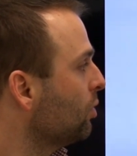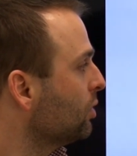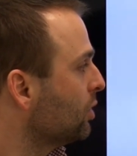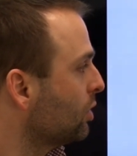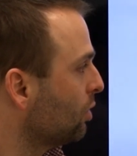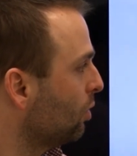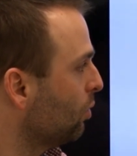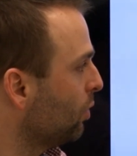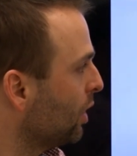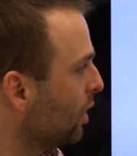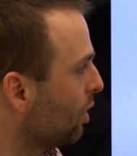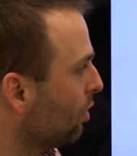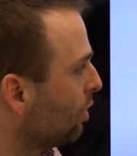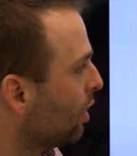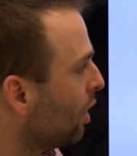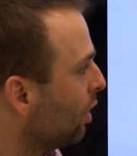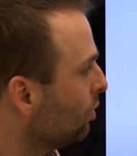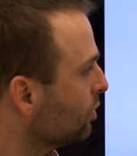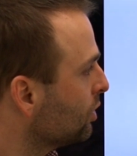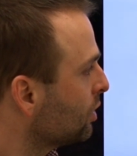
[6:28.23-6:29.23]
So in
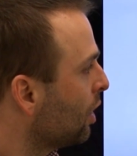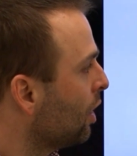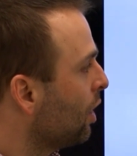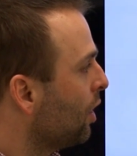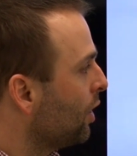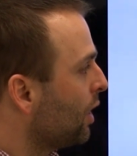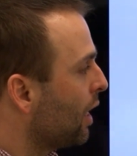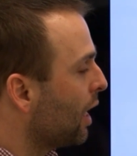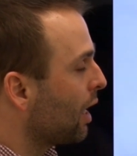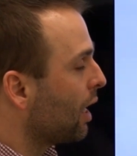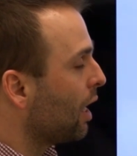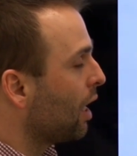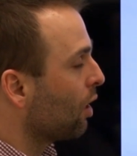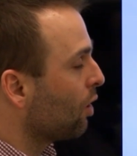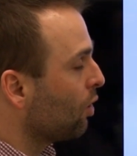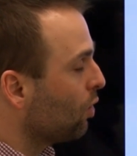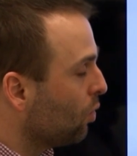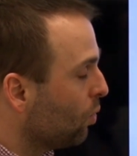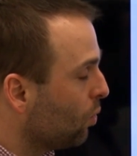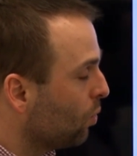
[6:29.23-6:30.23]
adults there are
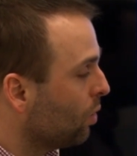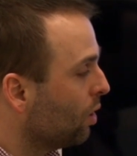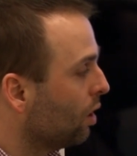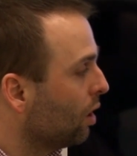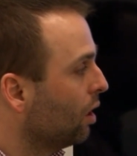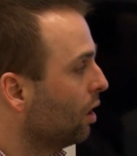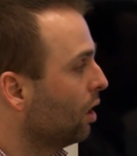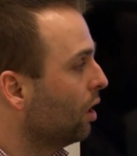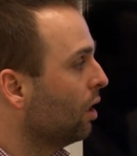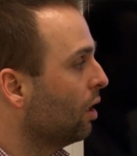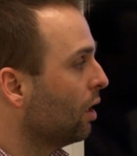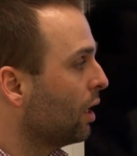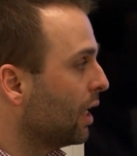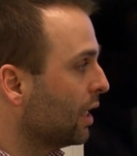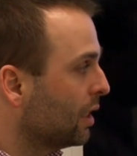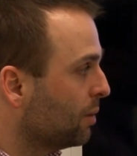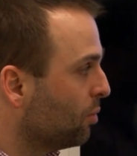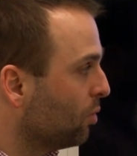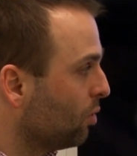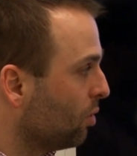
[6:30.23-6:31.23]
no
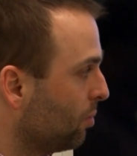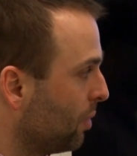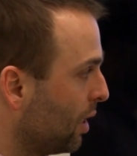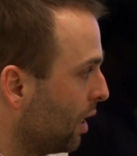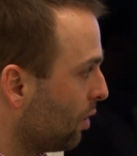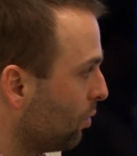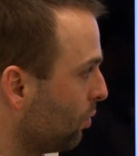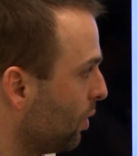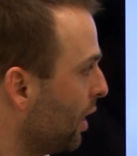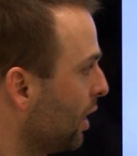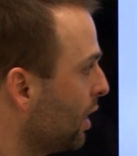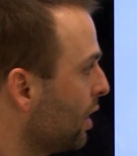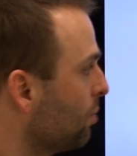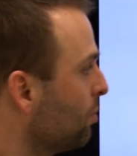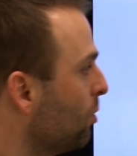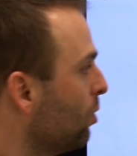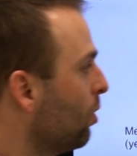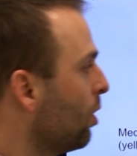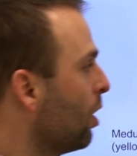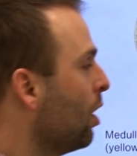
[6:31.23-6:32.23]
red bone marrow
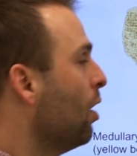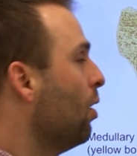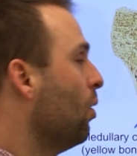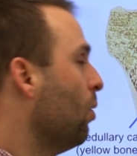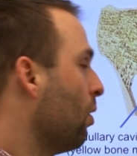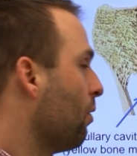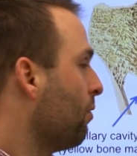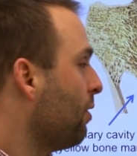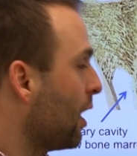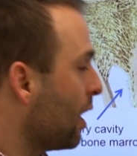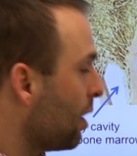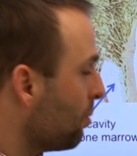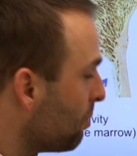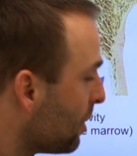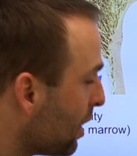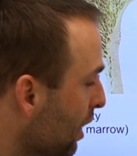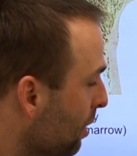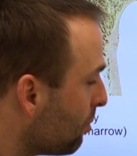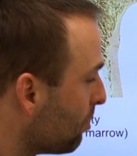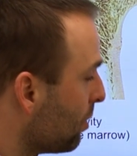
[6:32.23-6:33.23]
anymore, or very
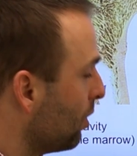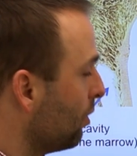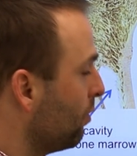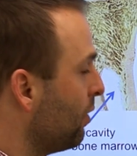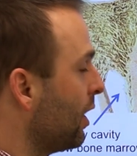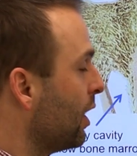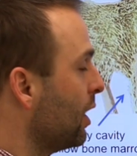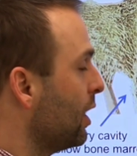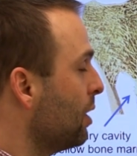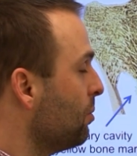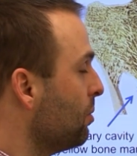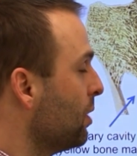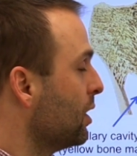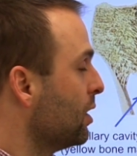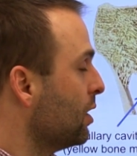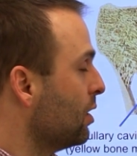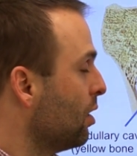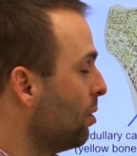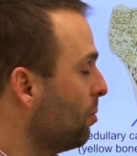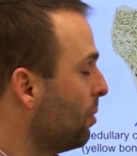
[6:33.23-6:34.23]
minimal, very
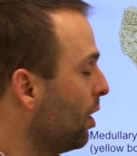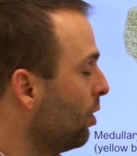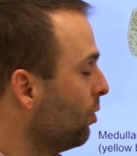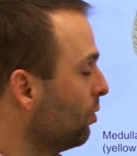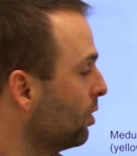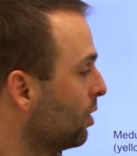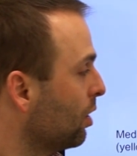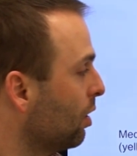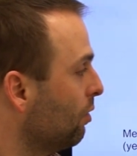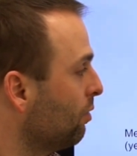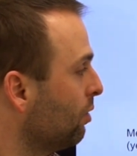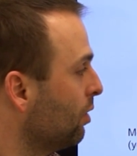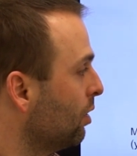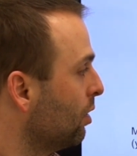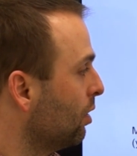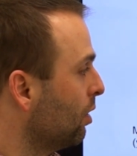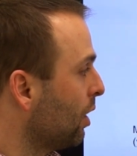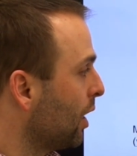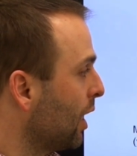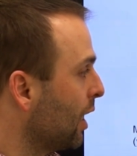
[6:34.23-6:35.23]
limited amount of
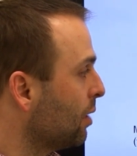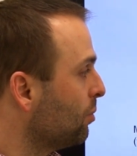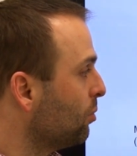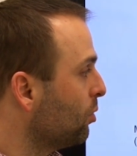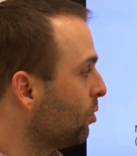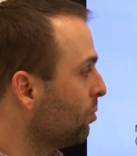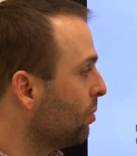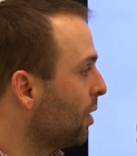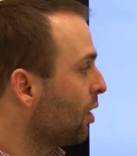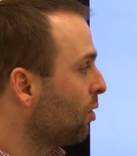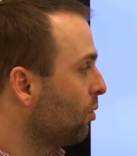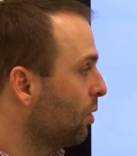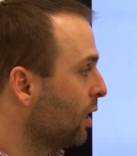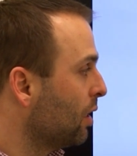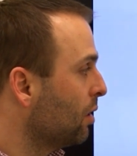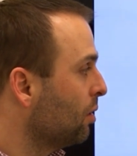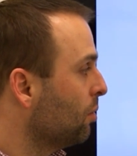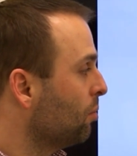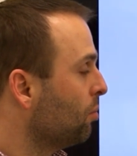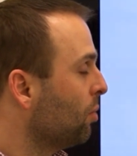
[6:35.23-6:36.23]
red bone marrow
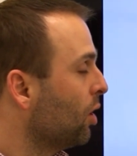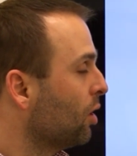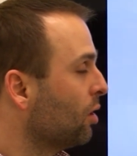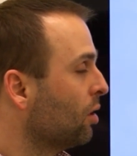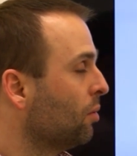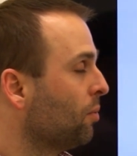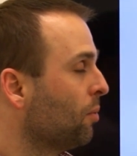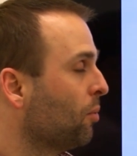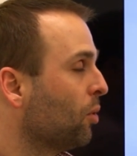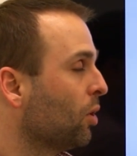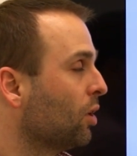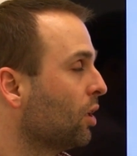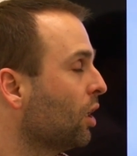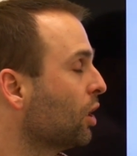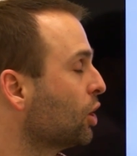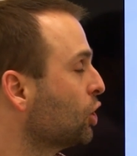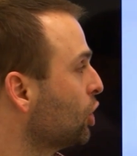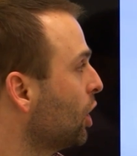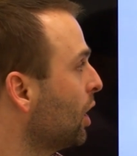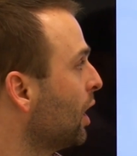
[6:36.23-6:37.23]
and blood
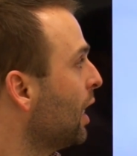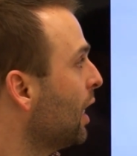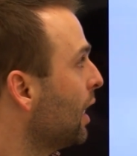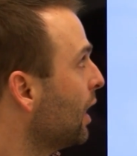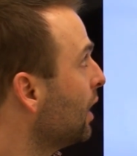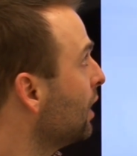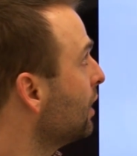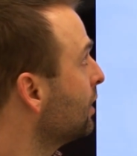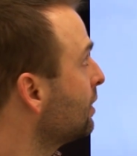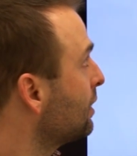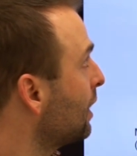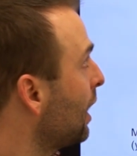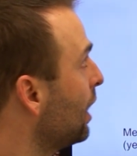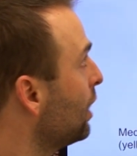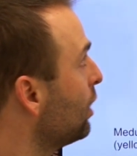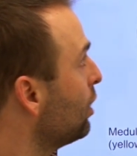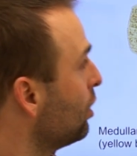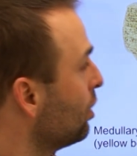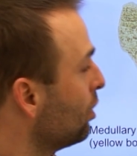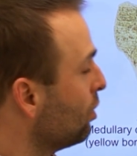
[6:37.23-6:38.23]
production
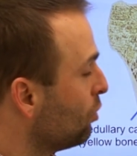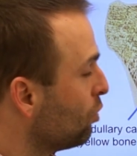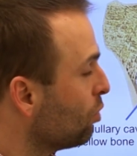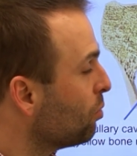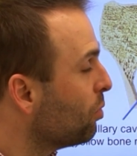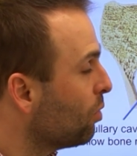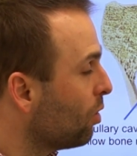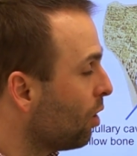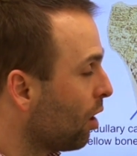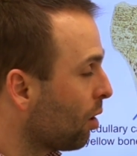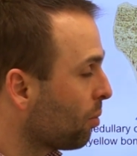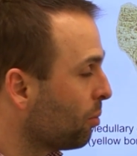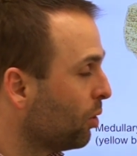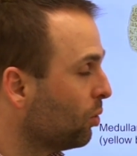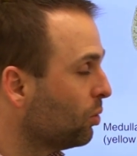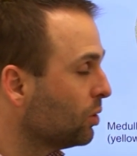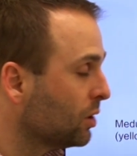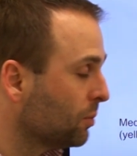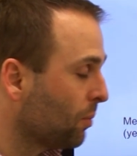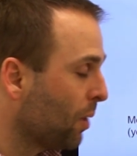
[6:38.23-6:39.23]
inside the tubular
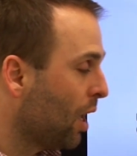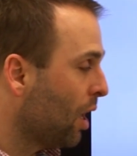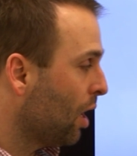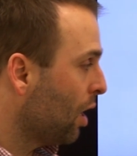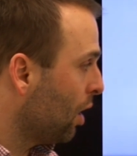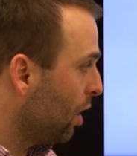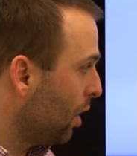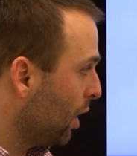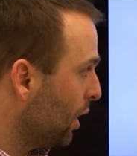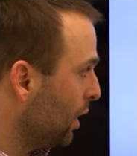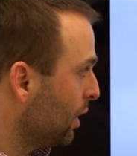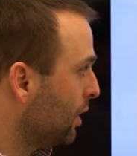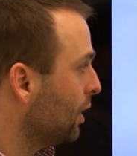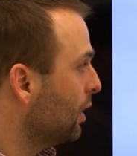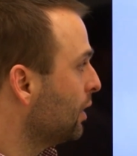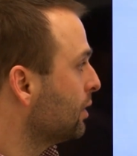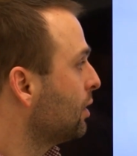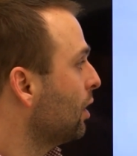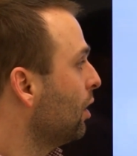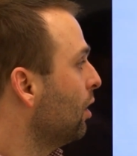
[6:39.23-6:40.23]
bones. It
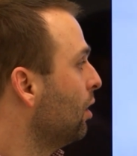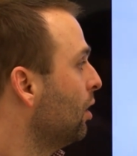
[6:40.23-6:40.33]
is